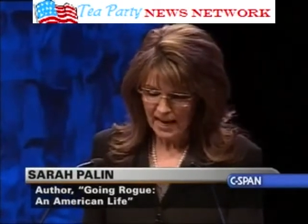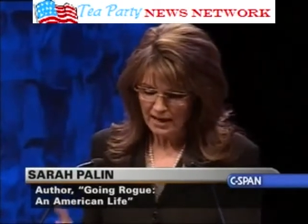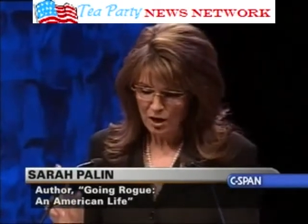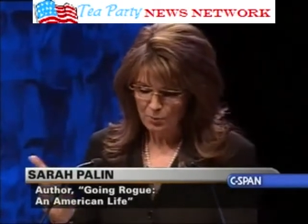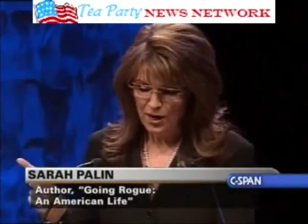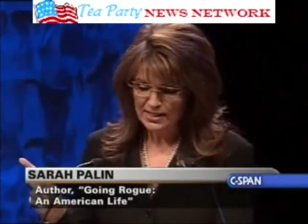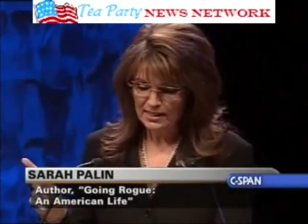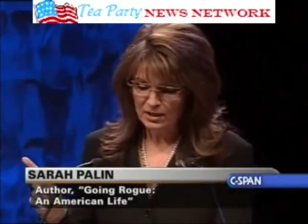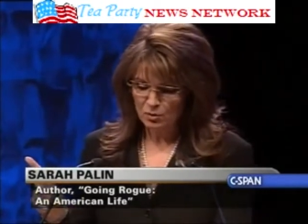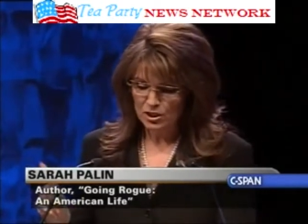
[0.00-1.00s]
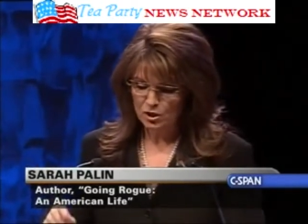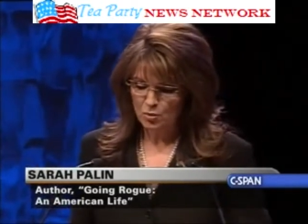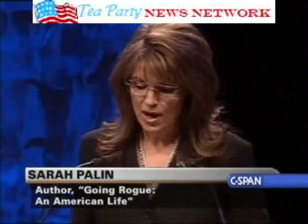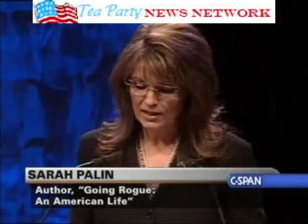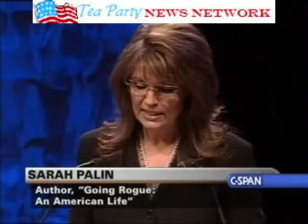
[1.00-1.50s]
And our president would
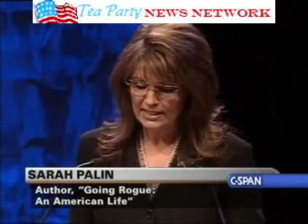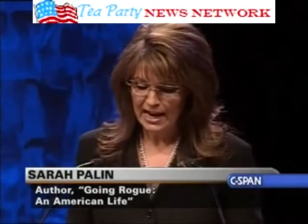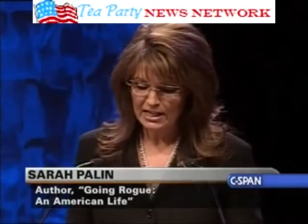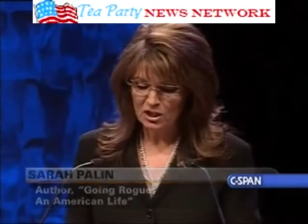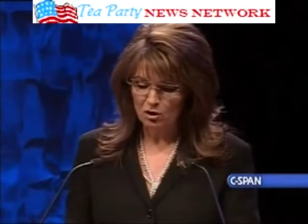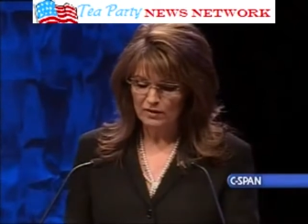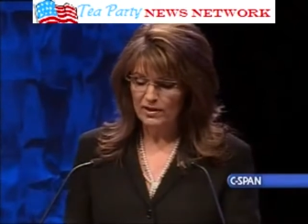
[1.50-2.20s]
do well to take note